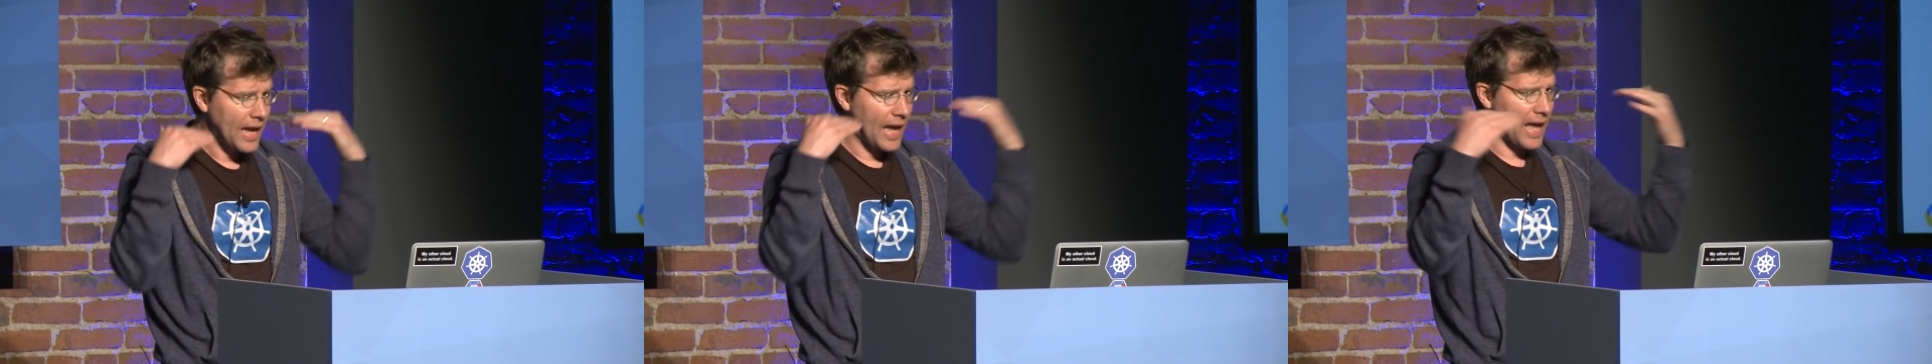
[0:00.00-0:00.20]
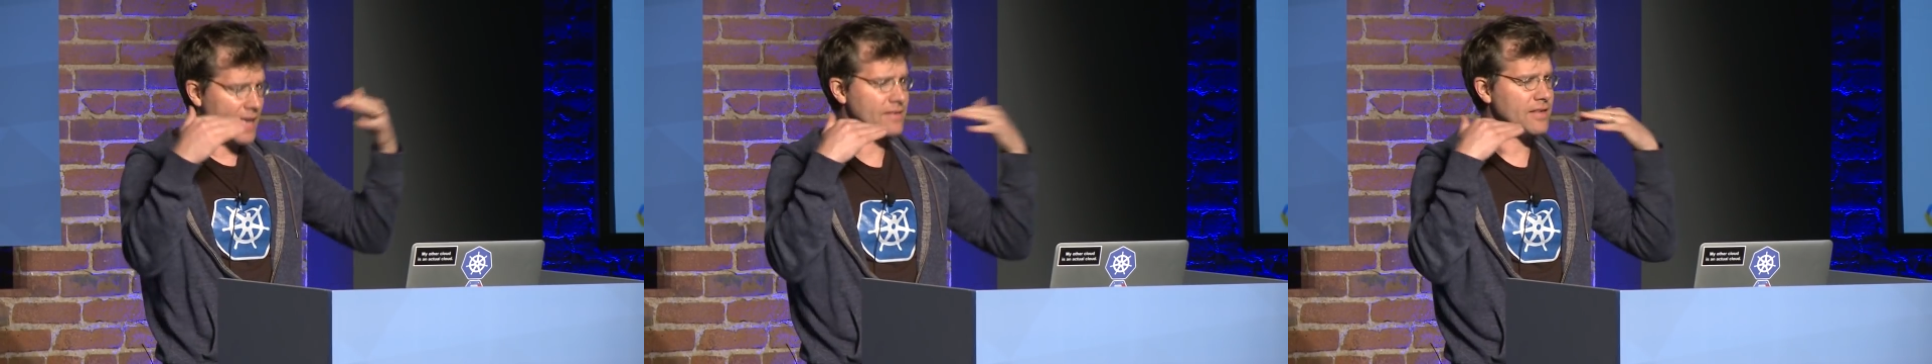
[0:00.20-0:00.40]

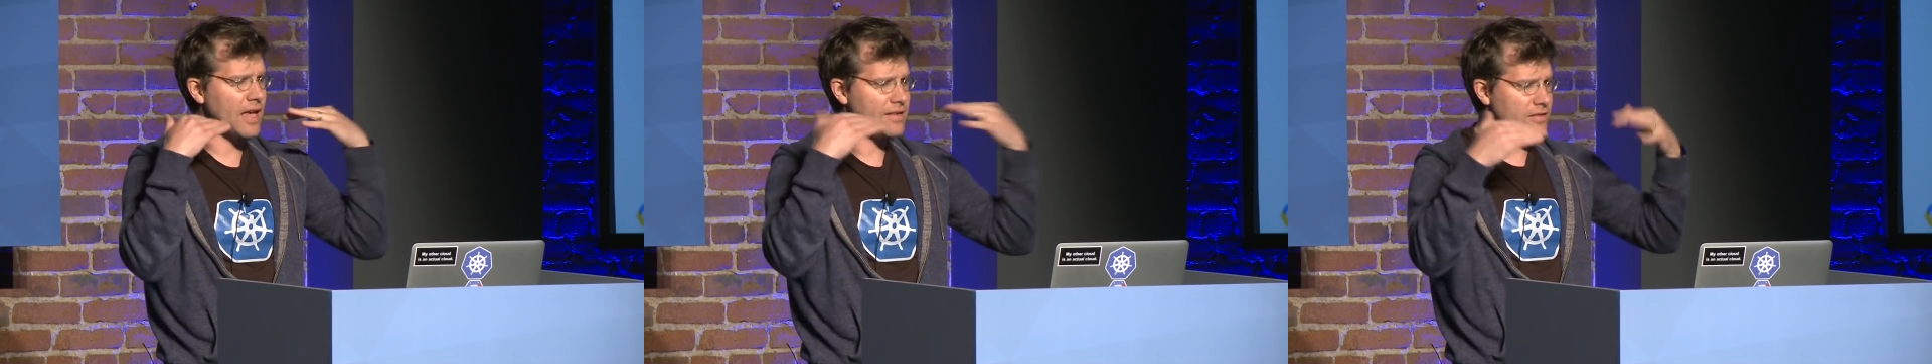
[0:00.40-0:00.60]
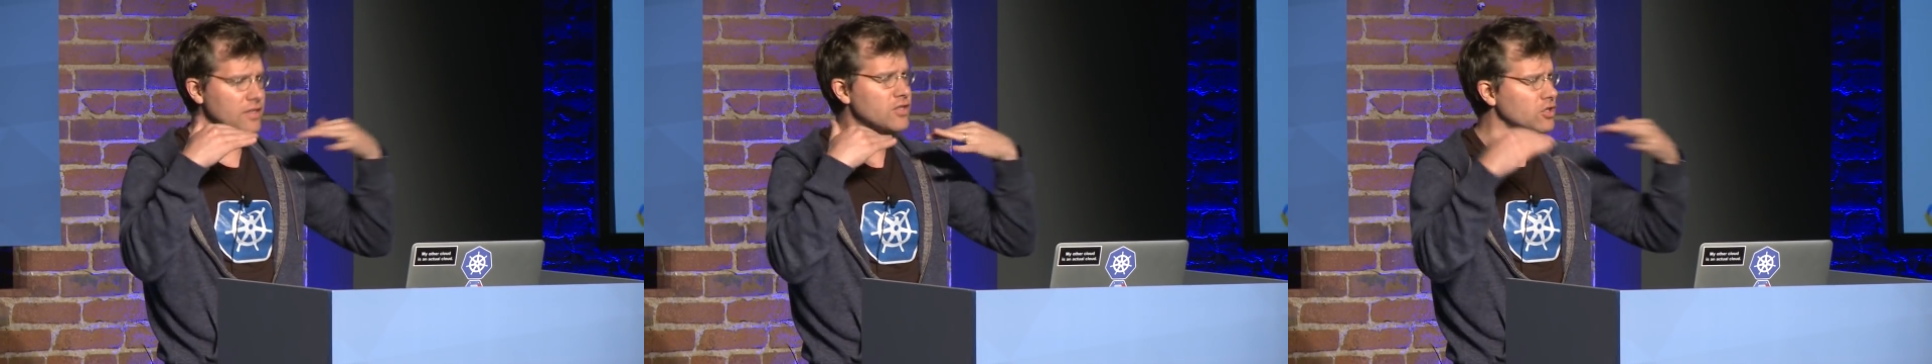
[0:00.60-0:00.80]
as
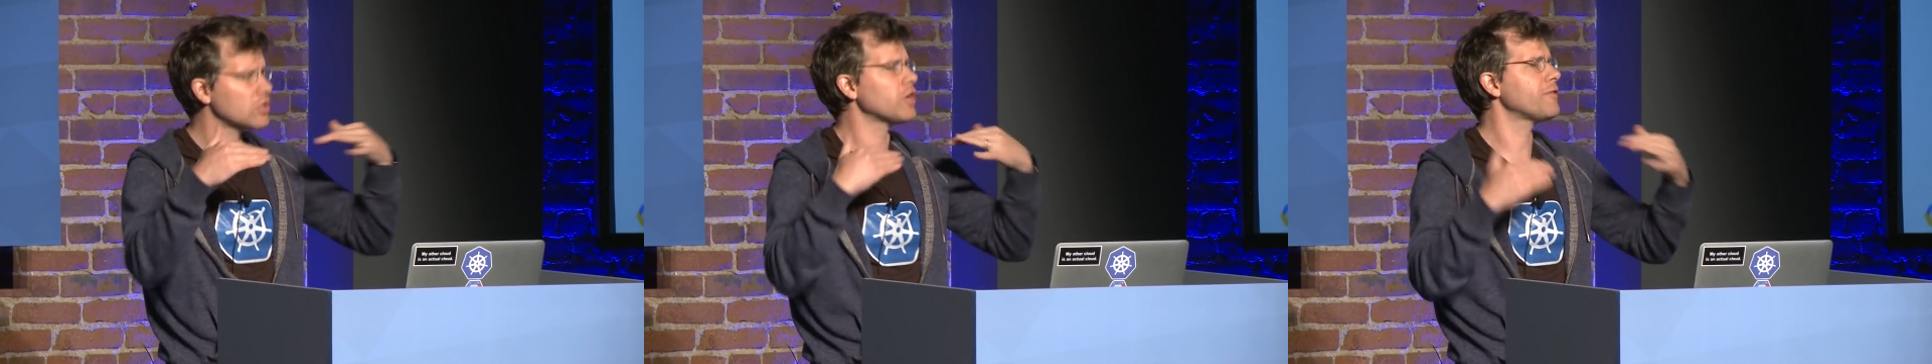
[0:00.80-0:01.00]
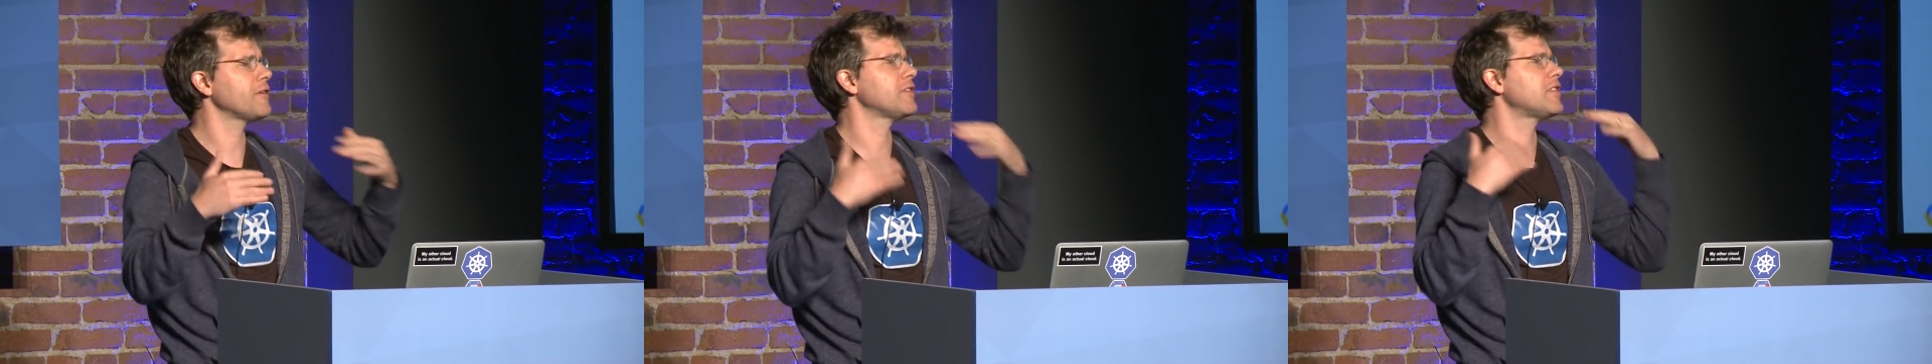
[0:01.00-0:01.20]
the
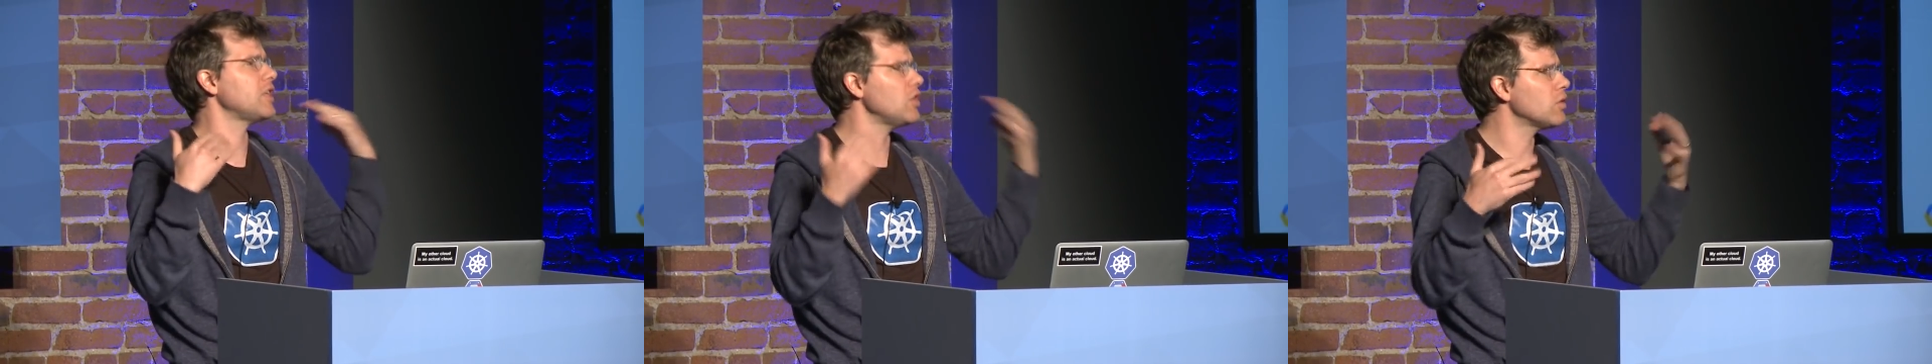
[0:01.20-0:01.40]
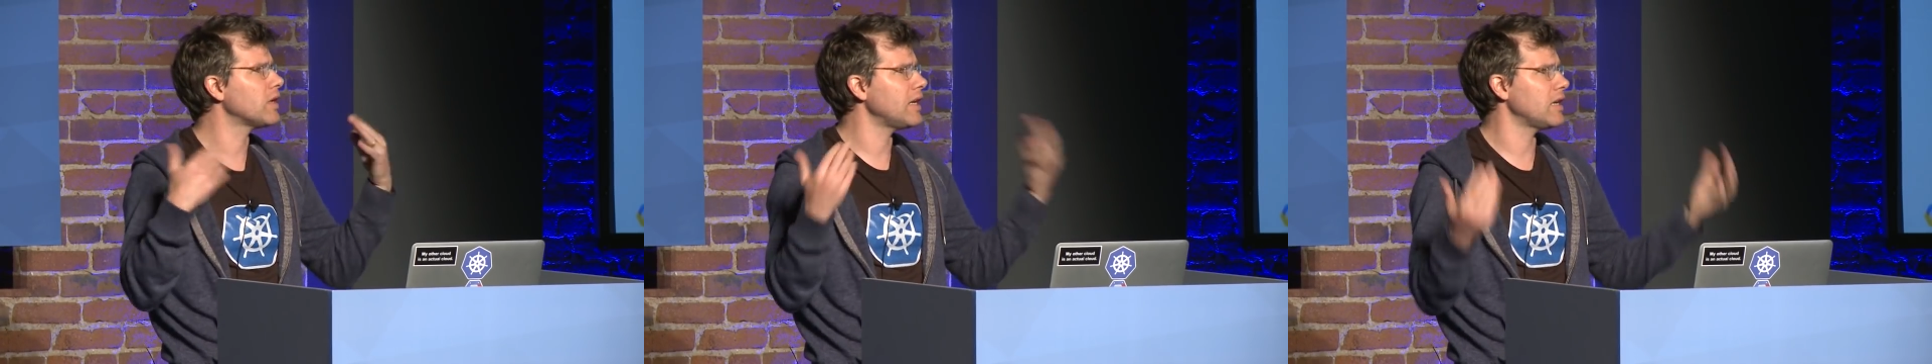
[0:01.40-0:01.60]
surface that
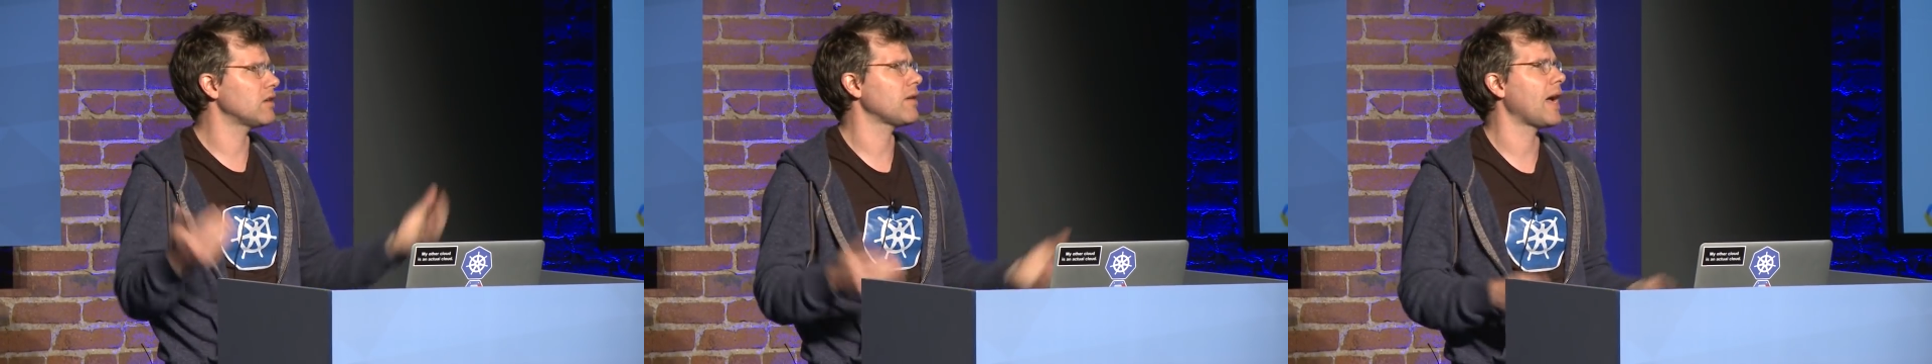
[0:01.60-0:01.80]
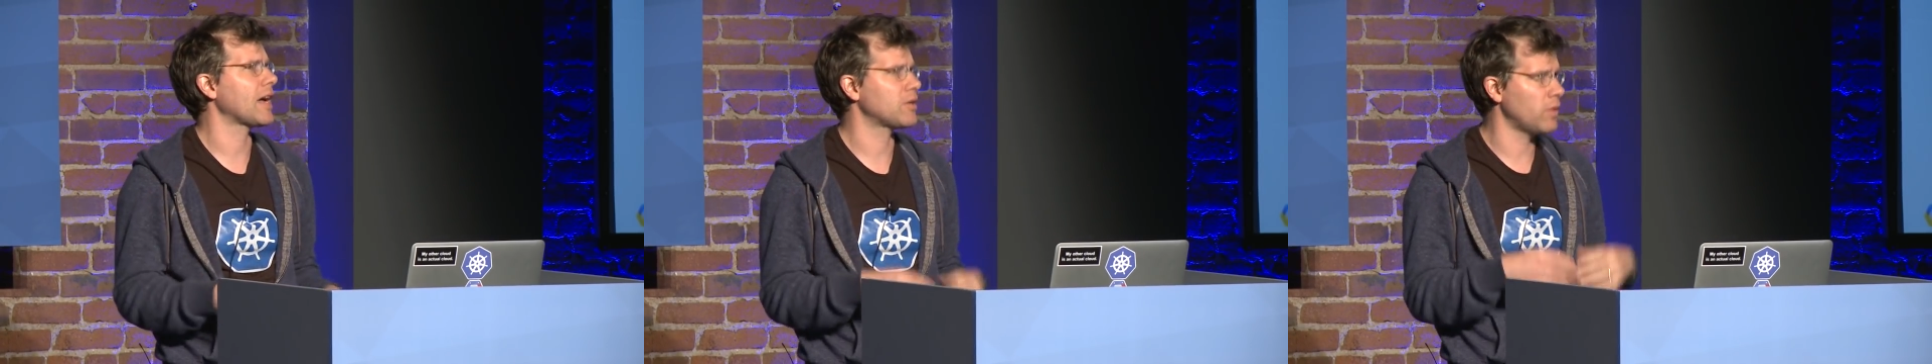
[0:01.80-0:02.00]
you can
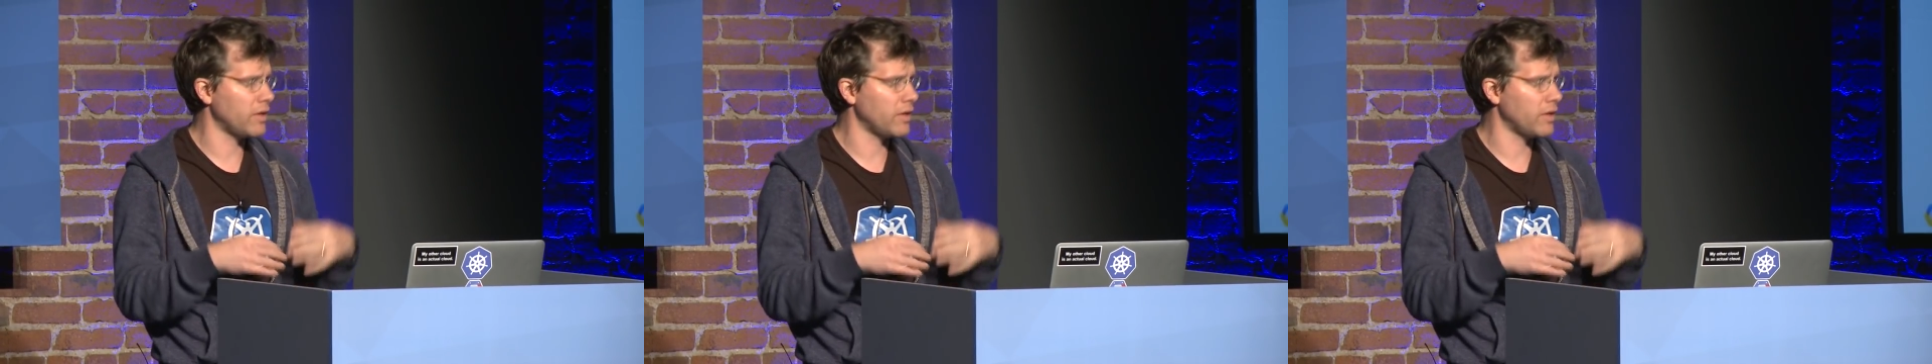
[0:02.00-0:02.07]
interact